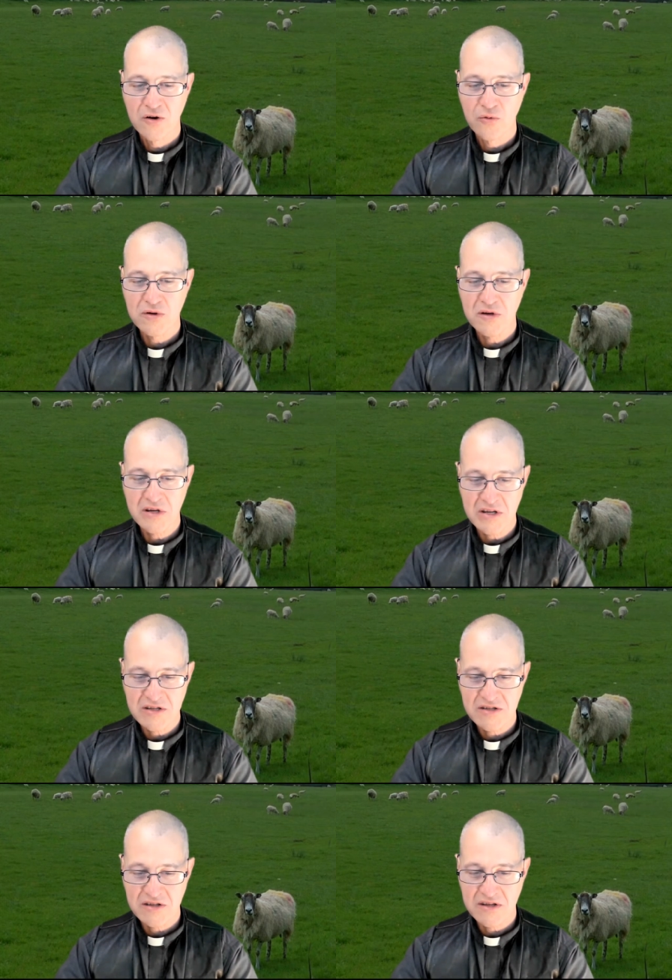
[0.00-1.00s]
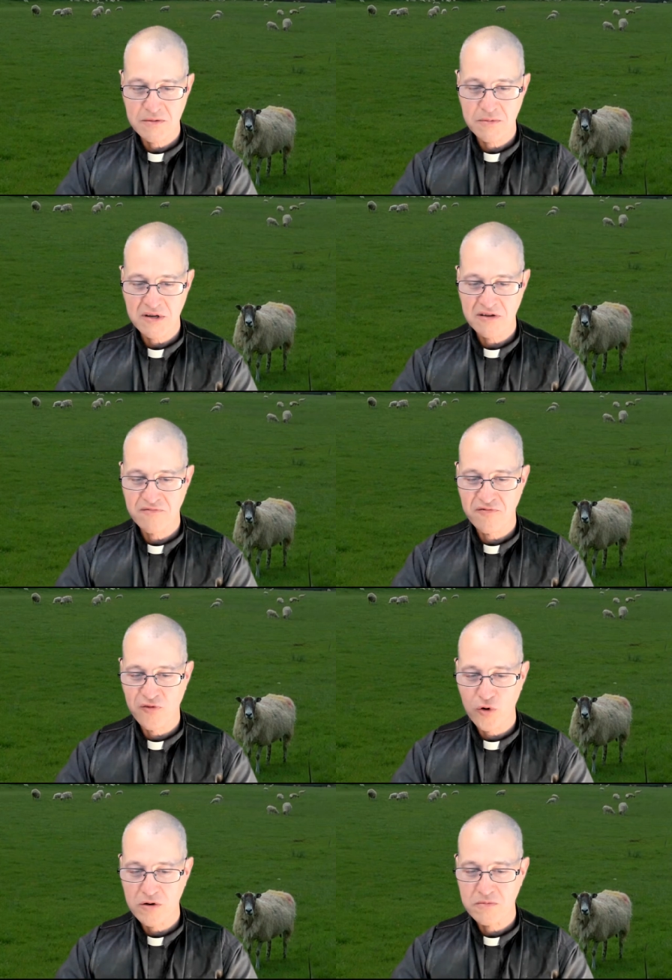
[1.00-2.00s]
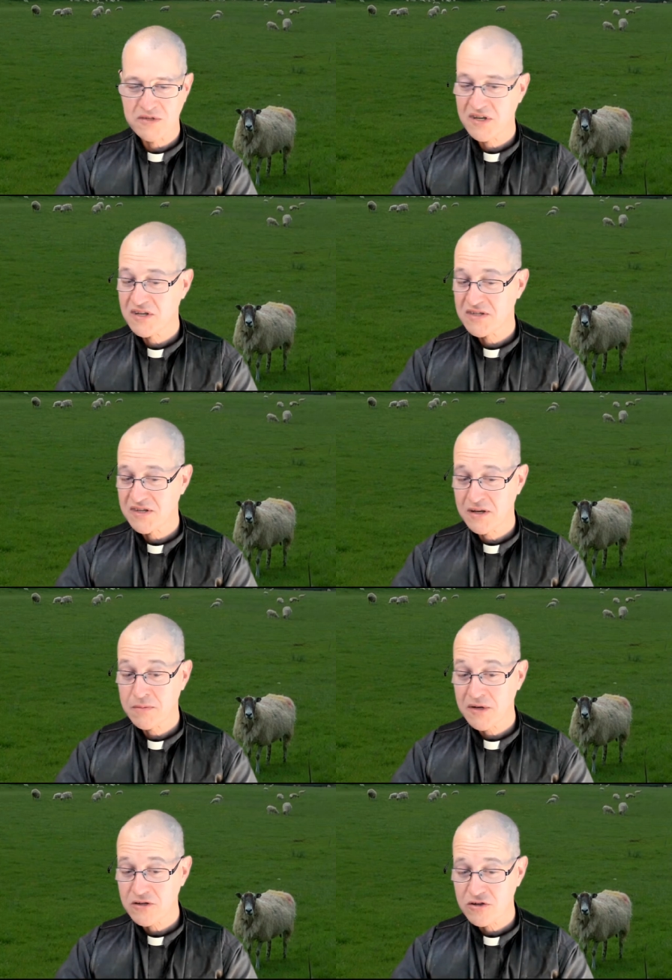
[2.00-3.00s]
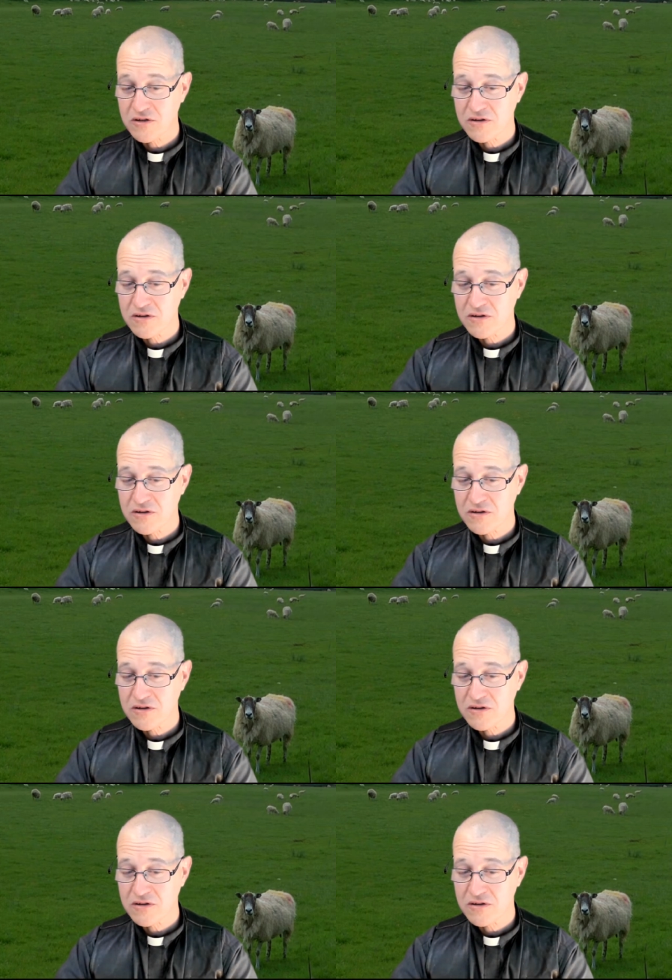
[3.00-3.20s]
Will you easily be conformed to His image?